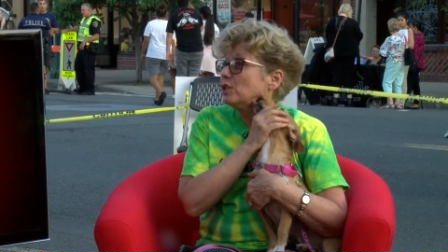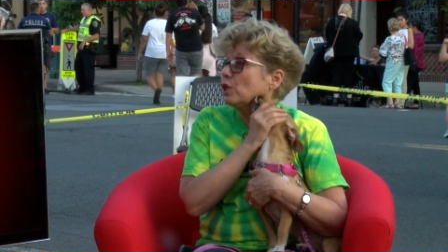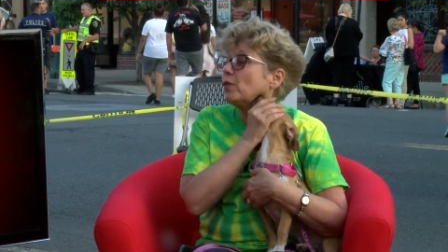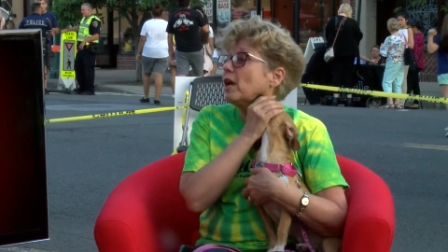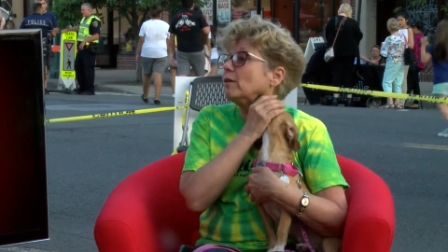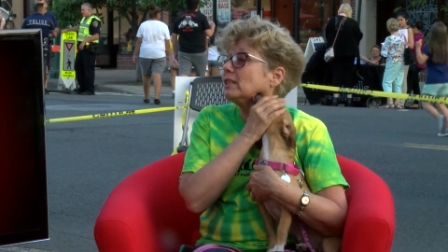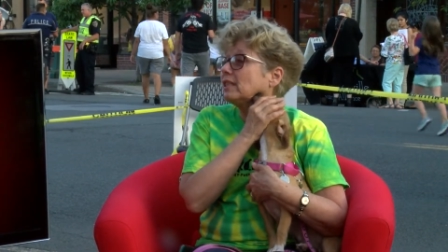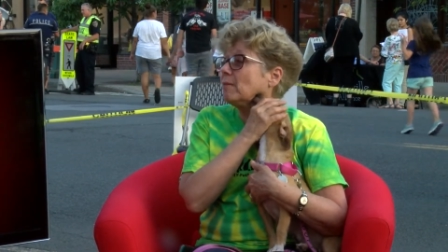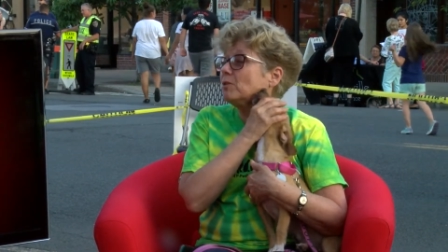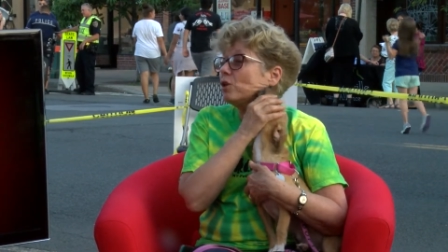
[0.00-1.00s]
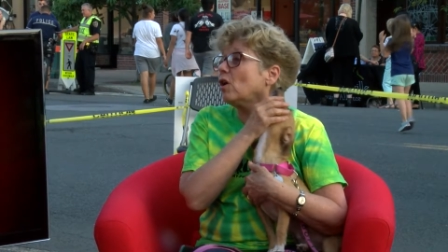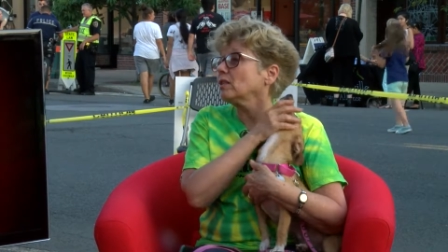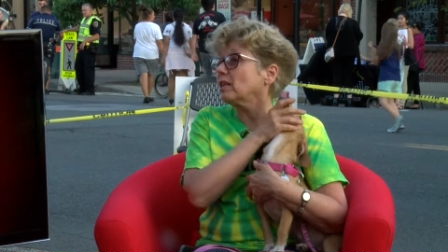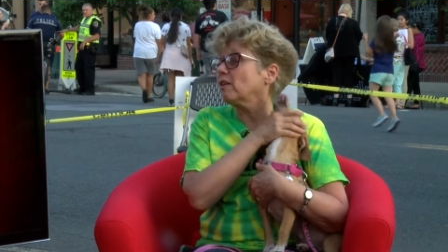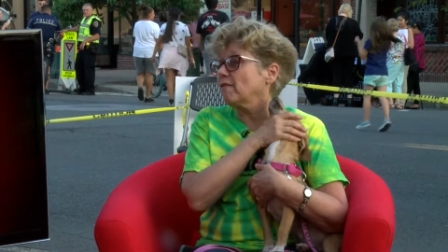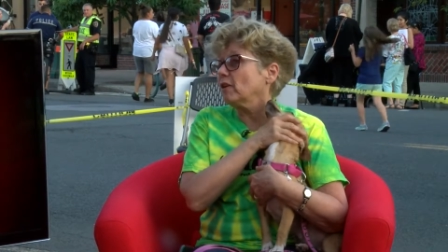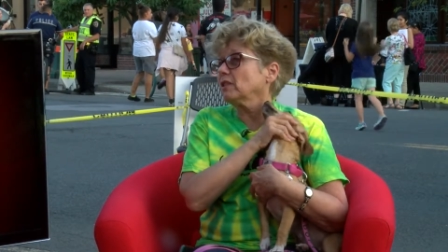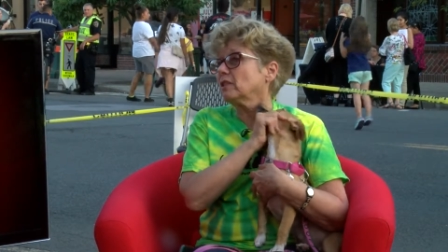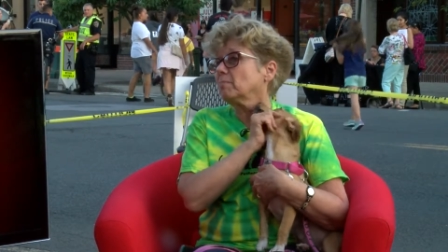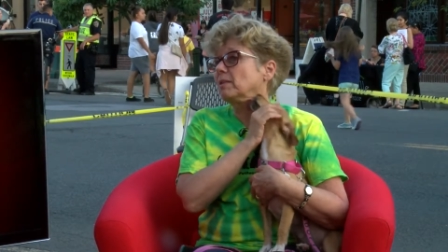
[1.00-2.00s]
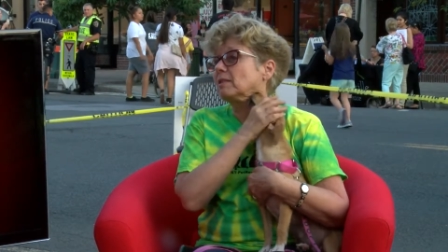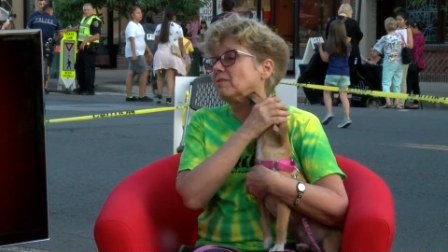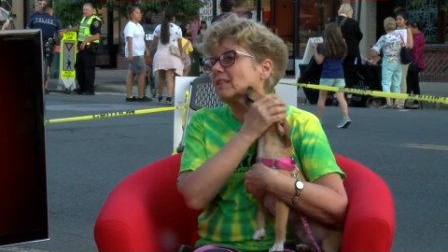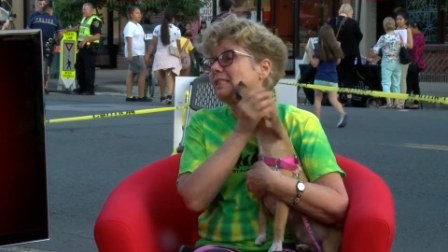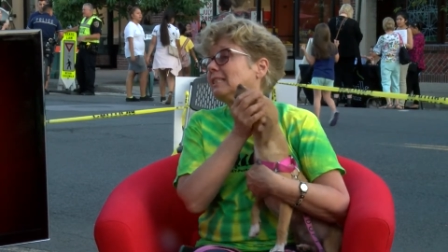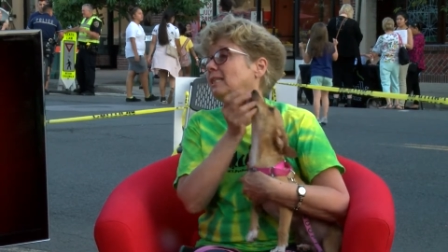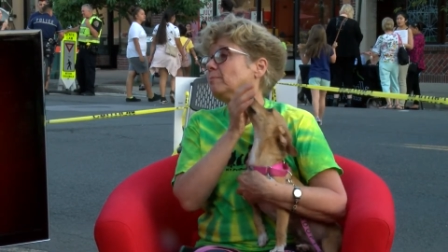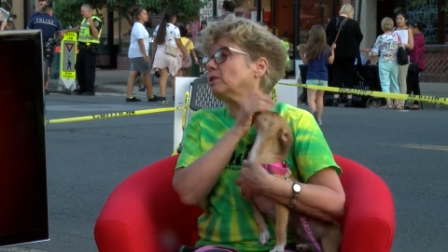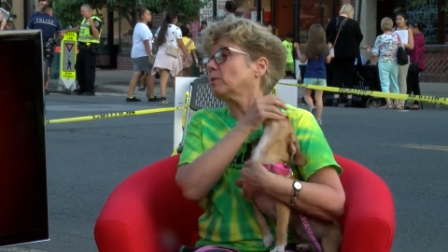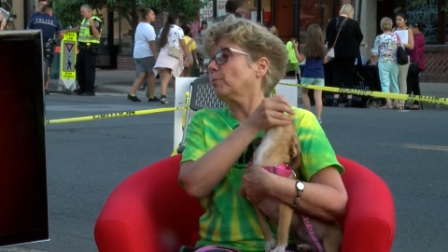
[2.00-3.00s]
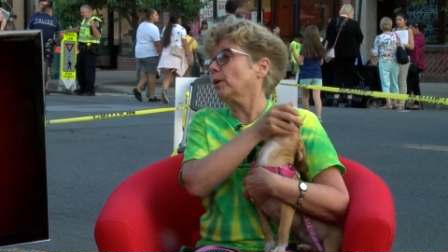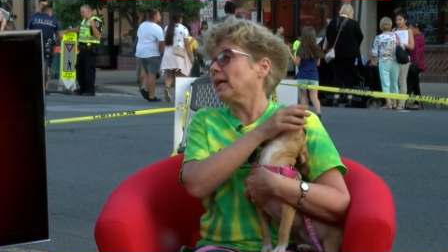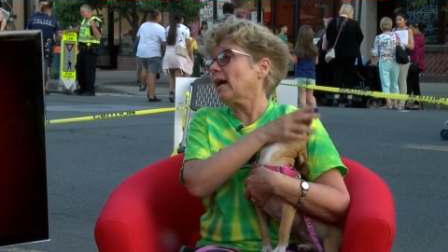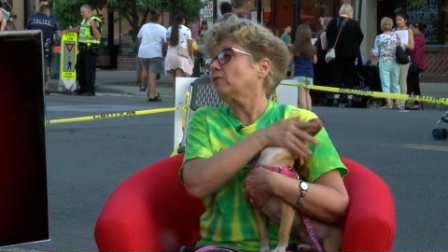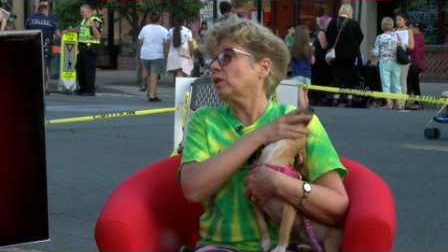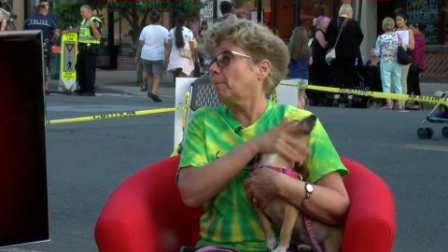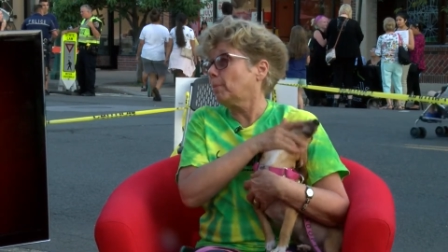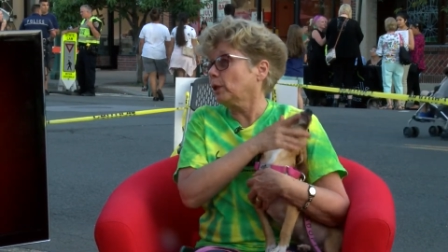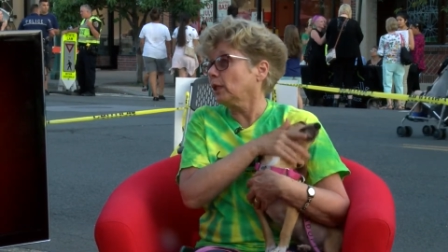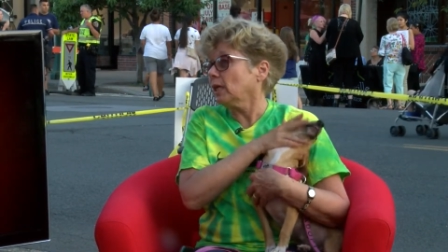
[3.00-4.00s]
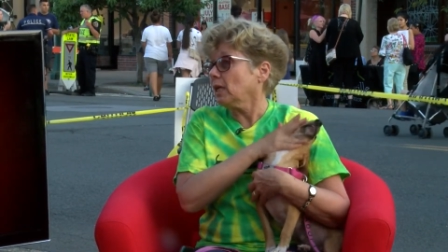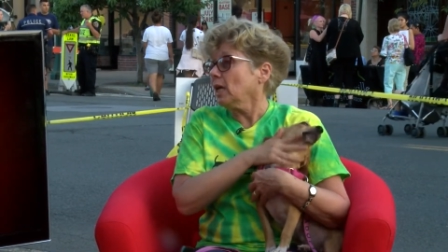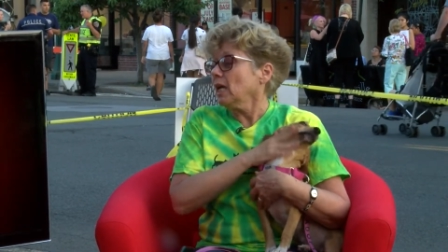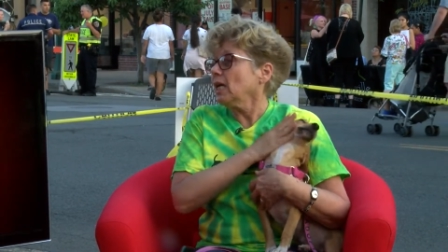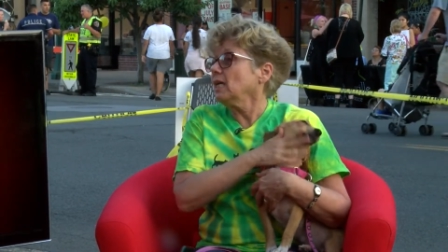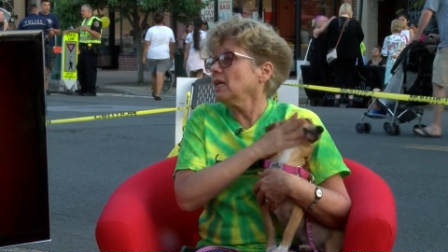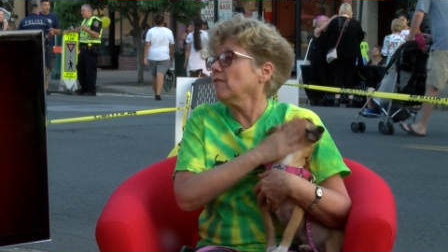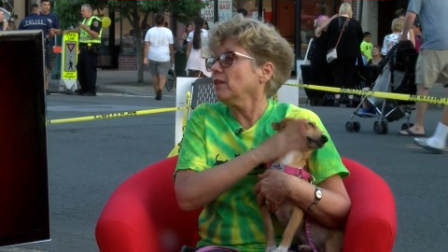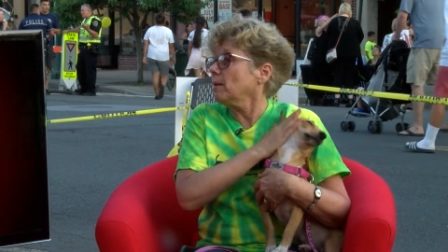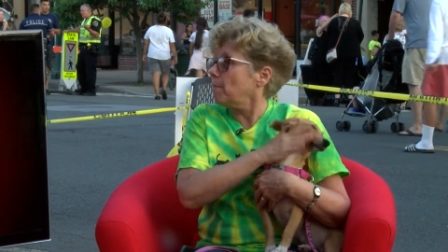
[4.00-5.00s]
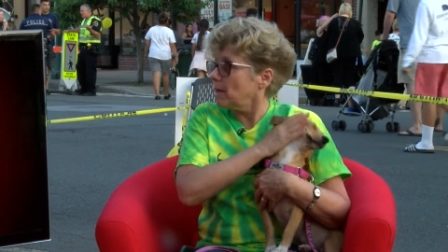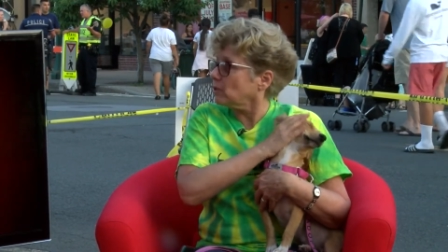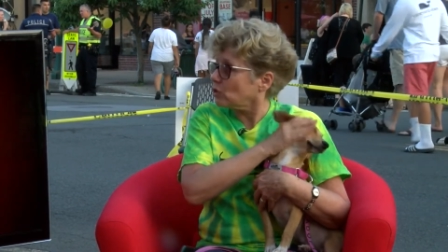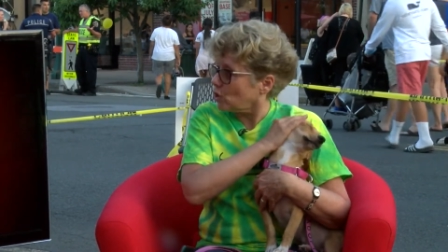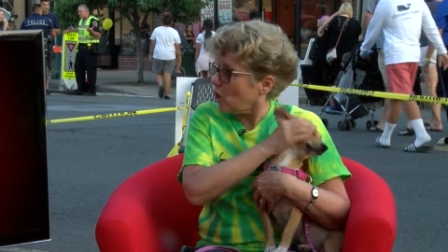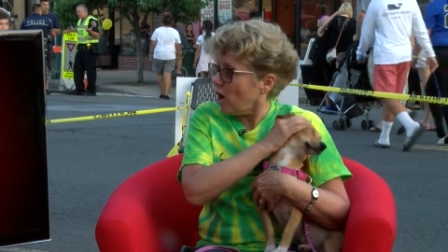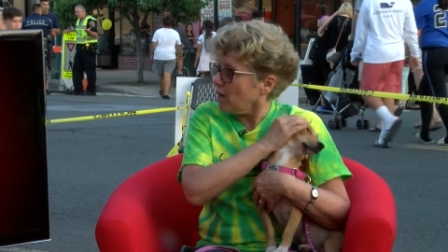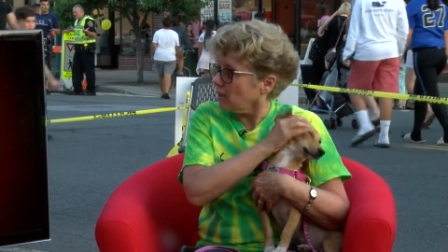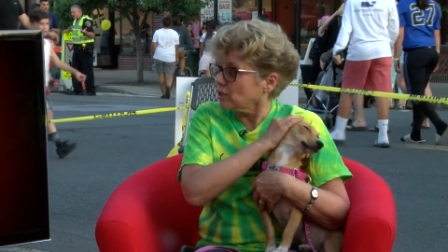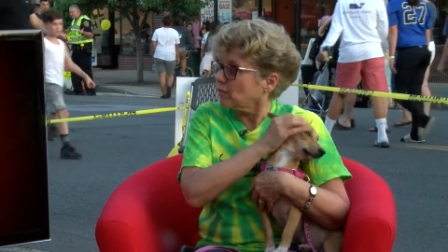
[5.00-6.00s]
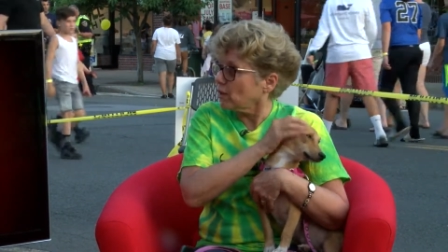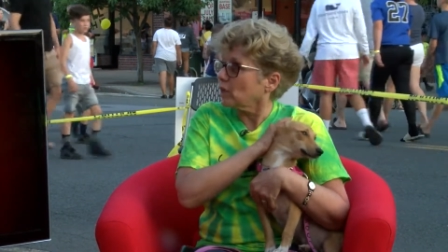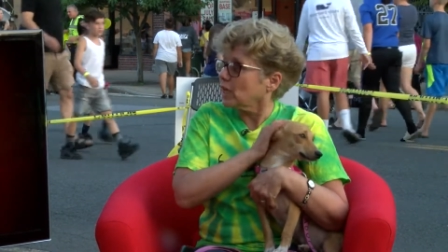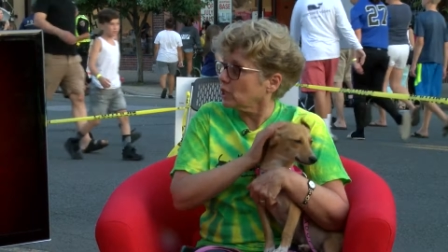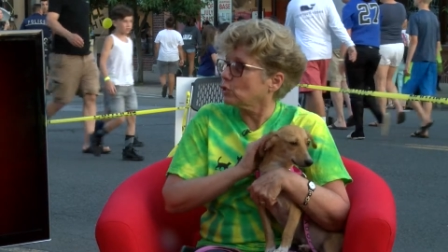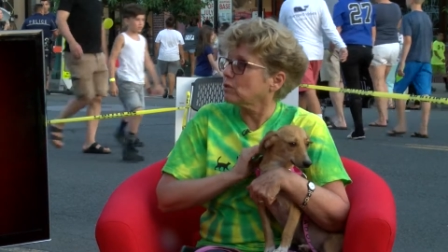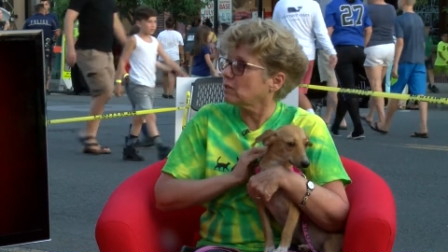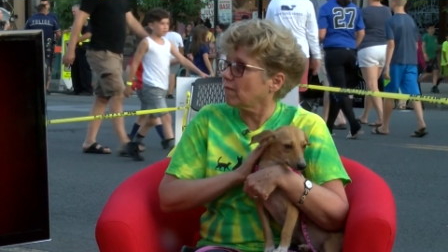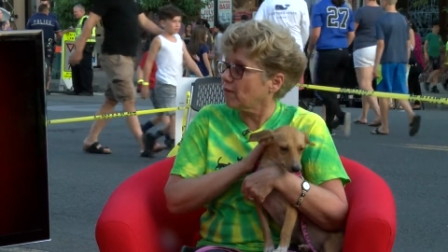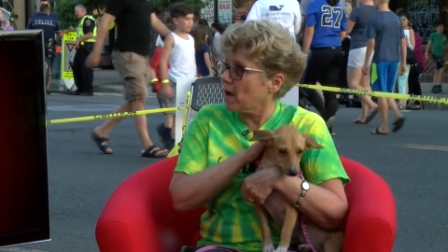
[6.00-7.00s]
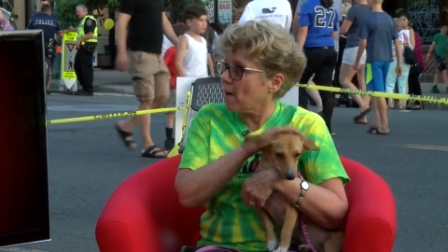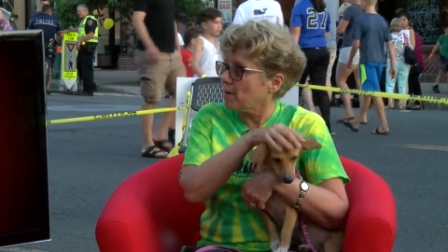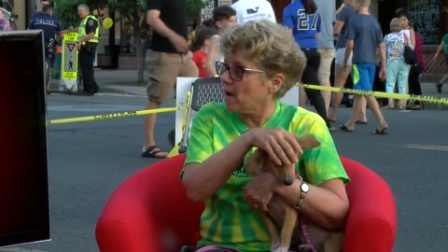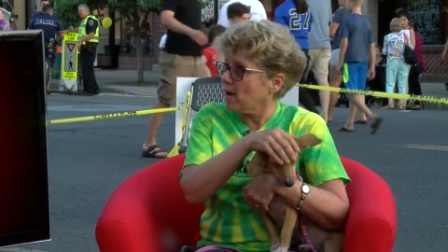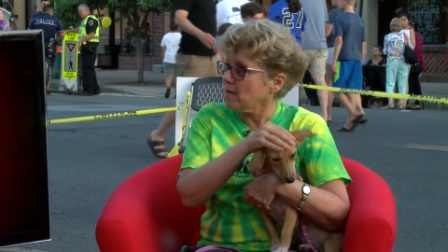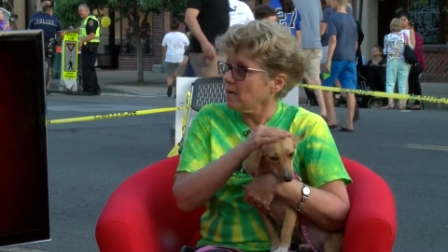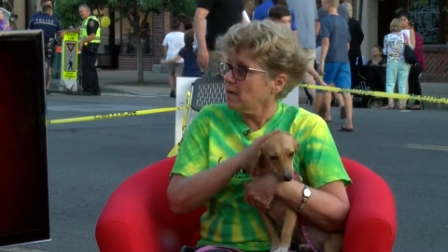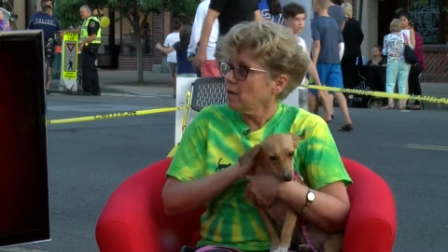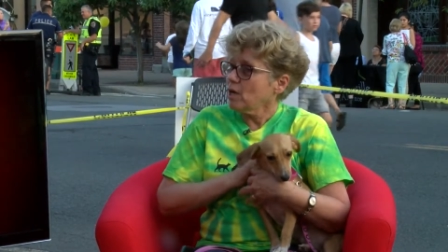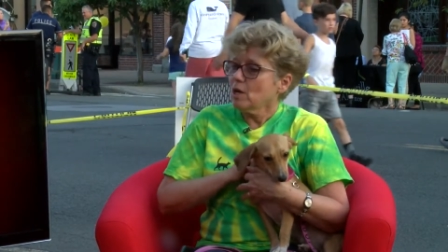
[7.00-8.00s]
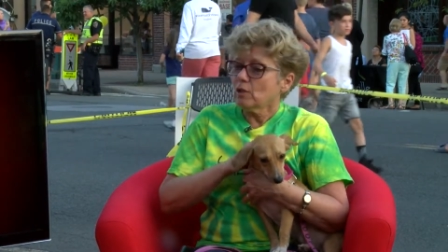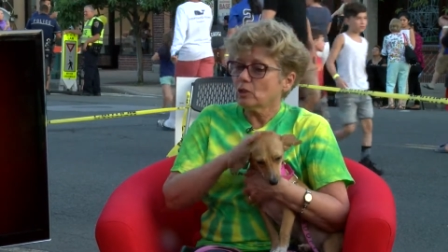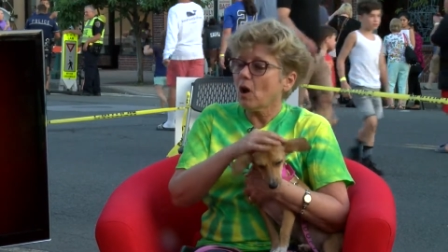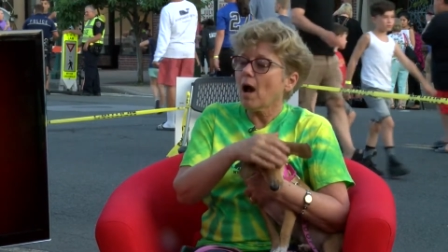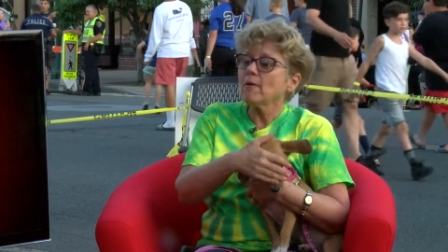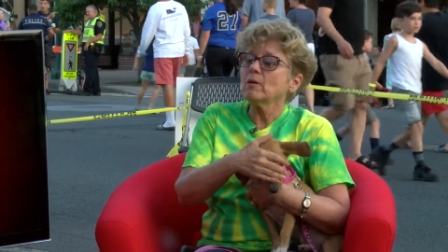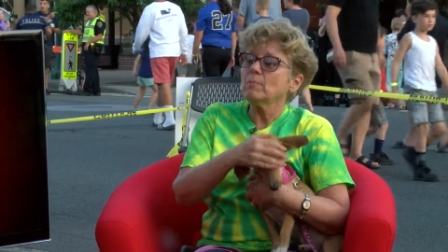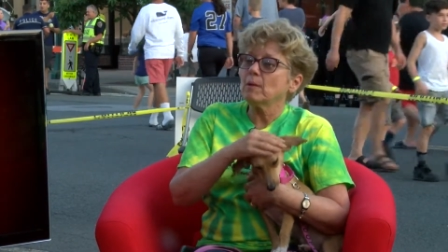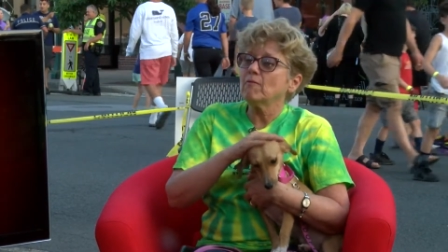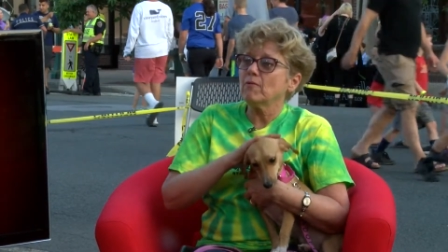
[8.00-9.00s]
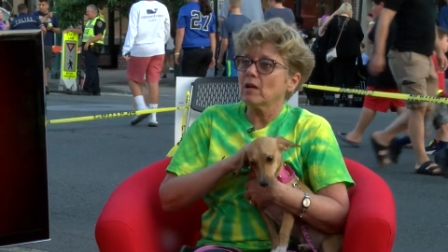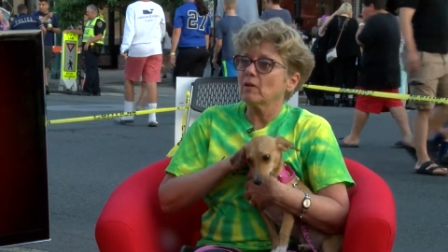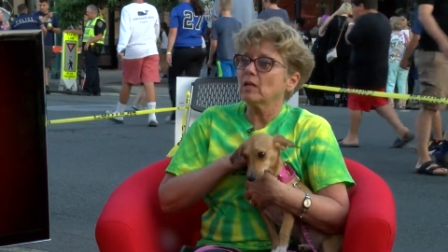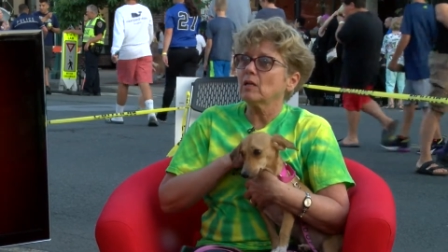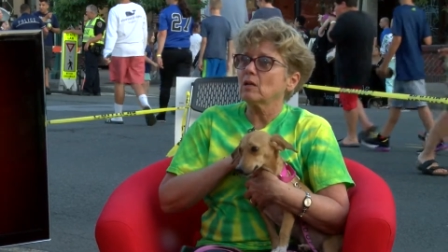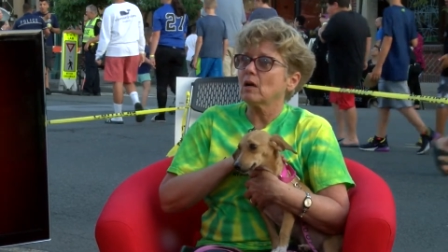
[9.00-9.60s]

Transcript: So there are some dogs that are very submissive that seems to bring out the bully in even the best dog. It's a very interesting phenomenon. So I would be very